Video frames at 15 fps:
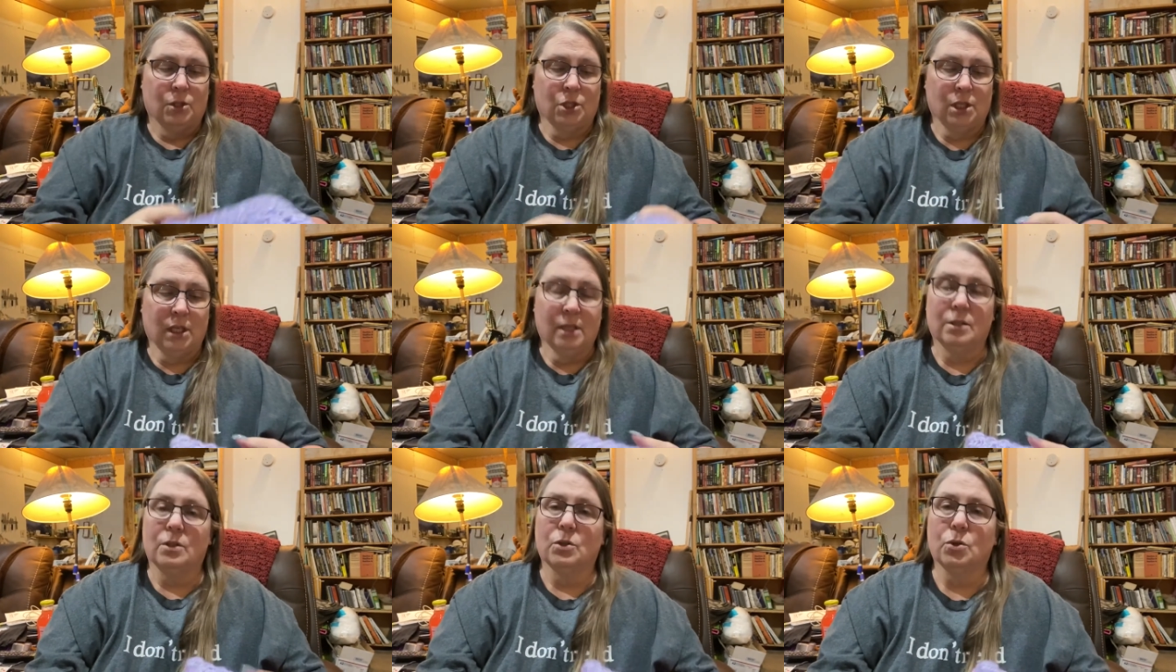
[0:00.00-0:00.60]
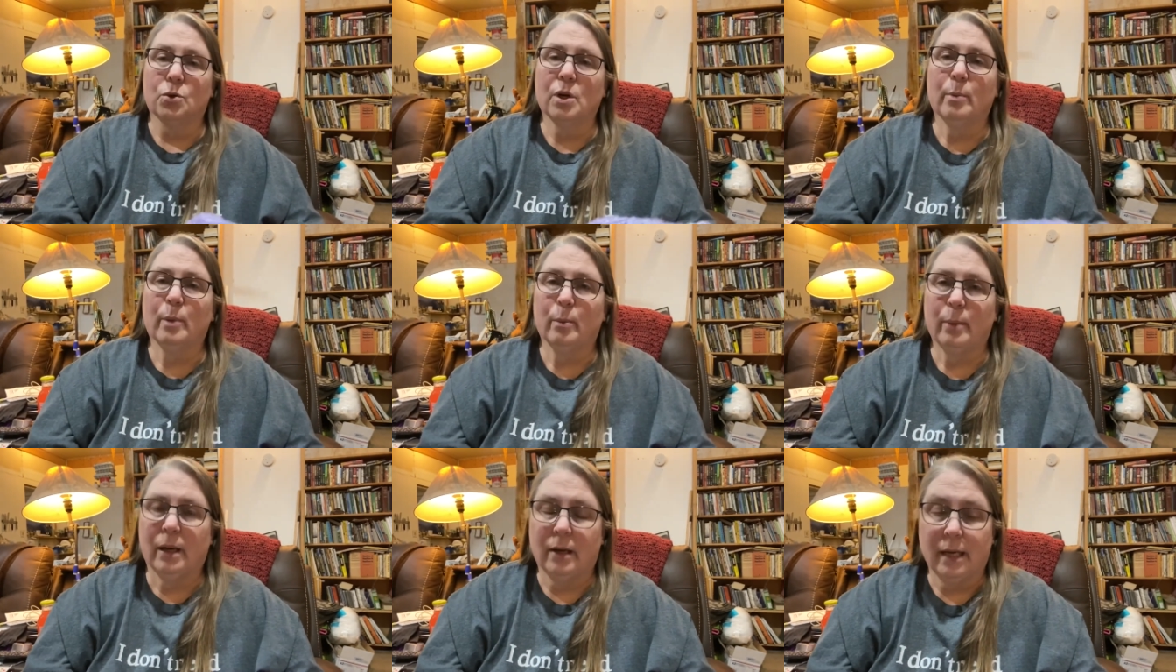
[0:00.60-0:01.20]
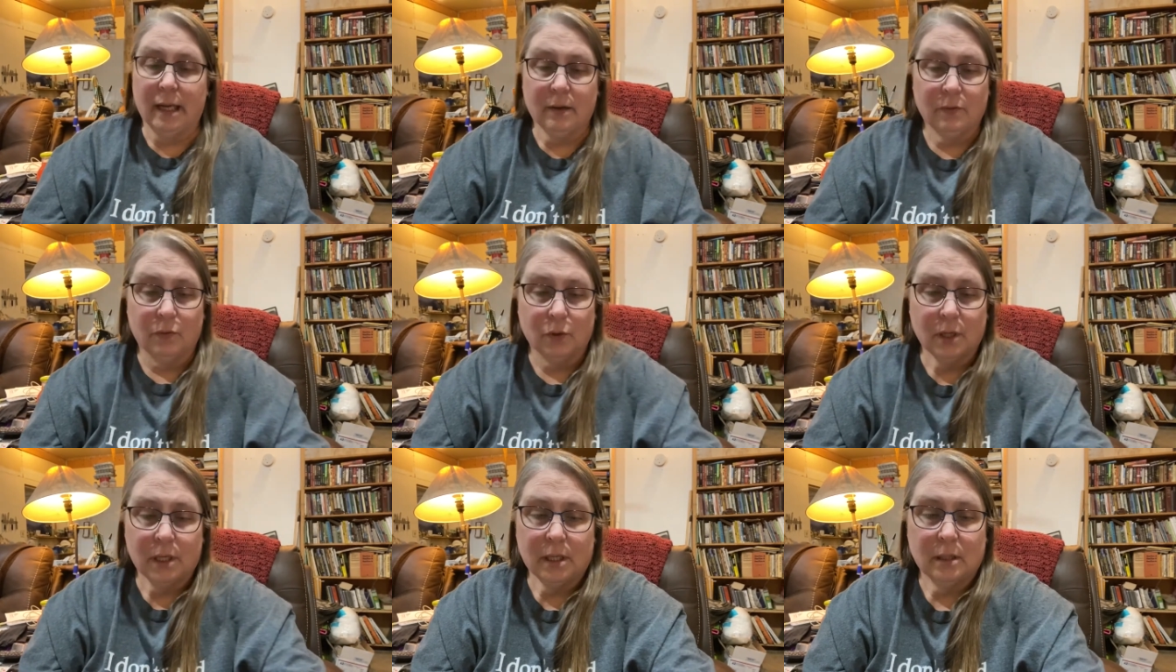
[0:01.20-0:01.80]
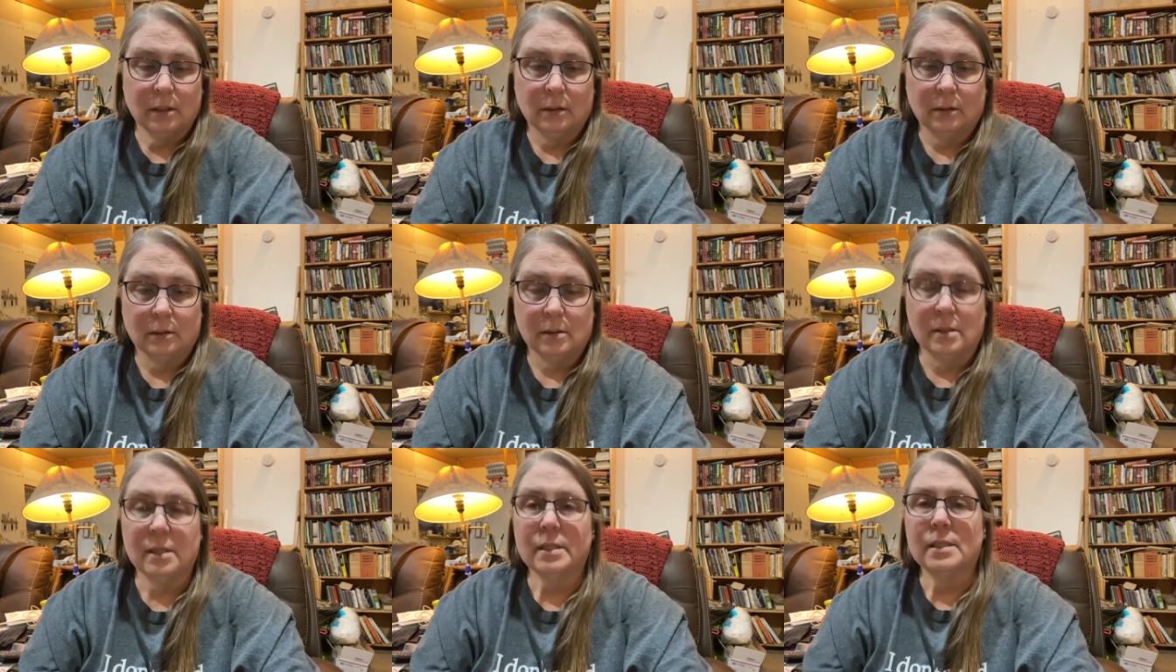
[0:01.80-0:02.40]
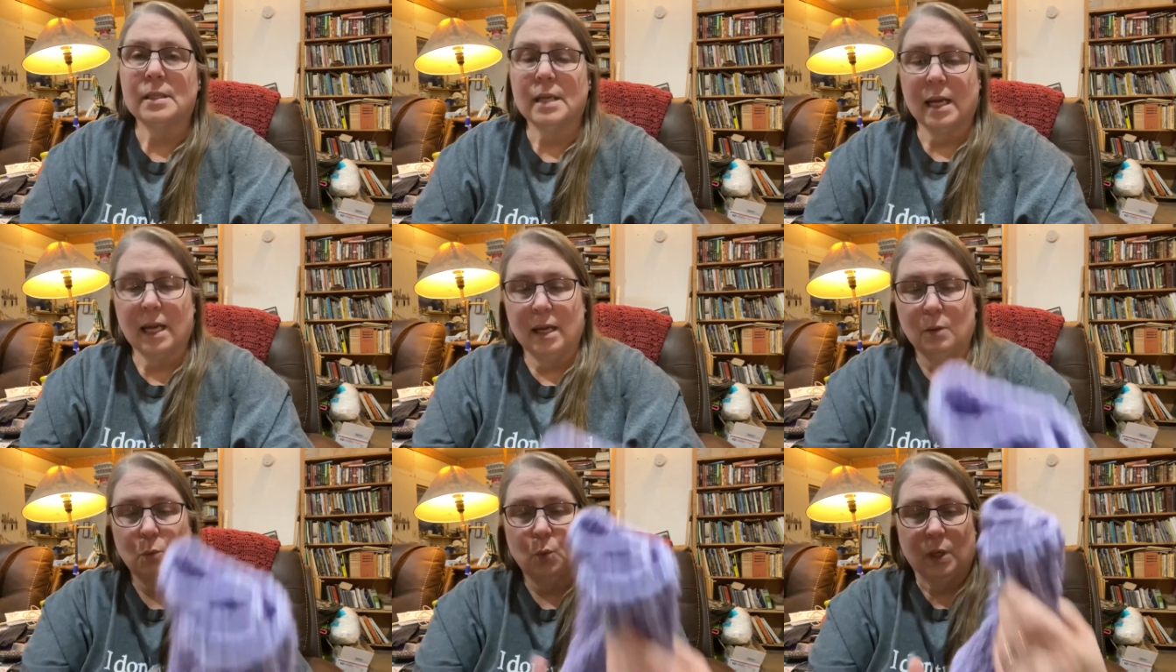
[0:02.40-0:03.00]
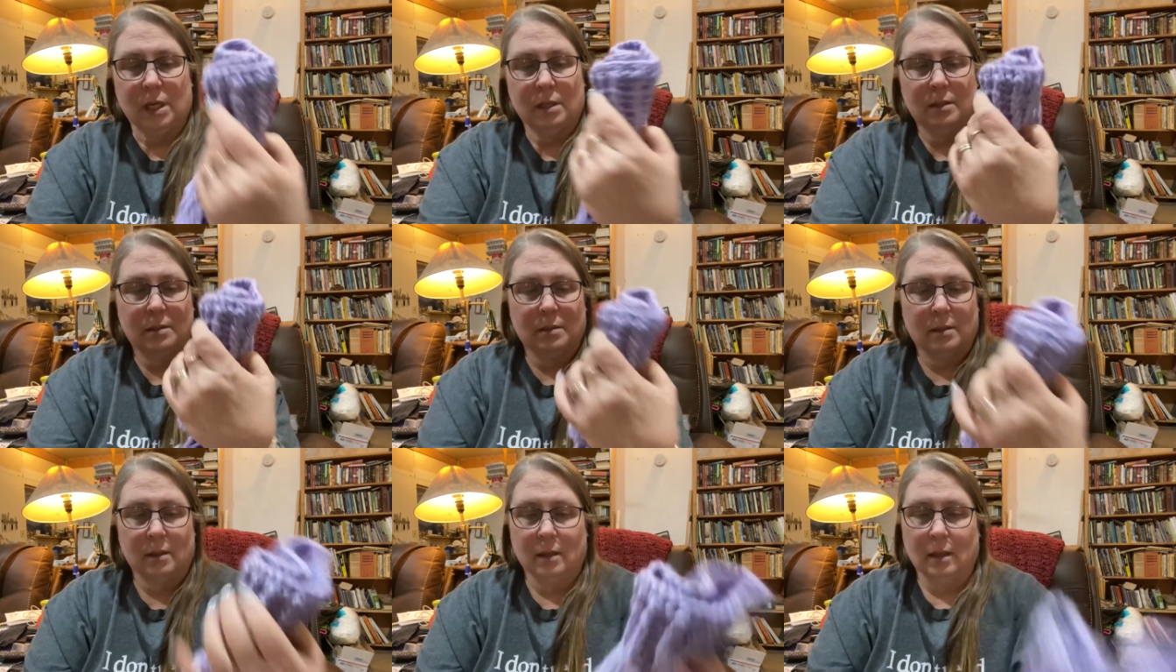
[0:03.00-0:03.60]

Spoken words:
gets a trim about every 6 to 8 weeks.